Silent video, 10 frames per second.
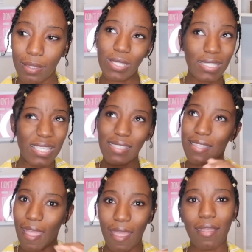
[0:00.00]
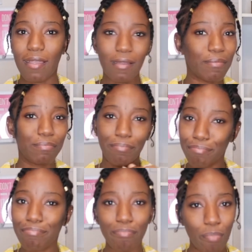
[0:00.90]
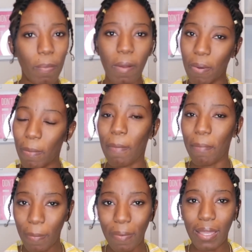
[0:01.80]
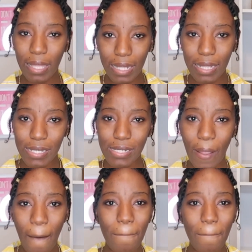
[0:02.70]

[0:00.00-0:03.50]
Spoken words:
This is like proper English,